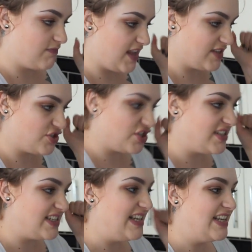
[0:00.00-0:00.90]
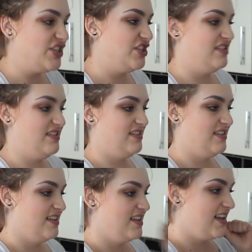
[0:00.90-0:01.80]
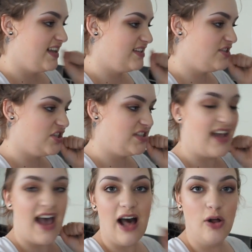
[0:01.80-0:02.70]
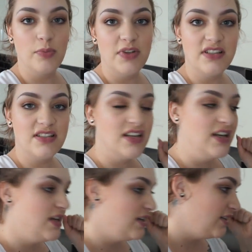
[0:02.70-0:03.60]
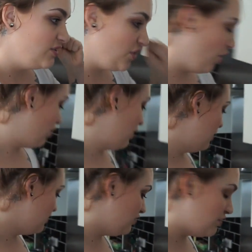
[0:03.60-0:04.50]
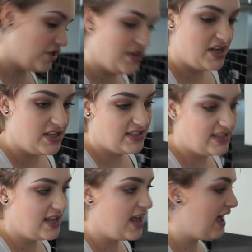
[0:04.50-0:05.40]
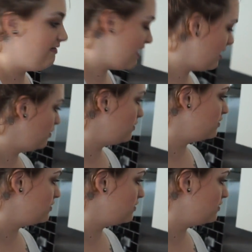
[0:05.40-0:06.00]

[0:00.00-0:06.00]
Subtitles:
it's just delicious. It's just almond chocolate goodness. And then we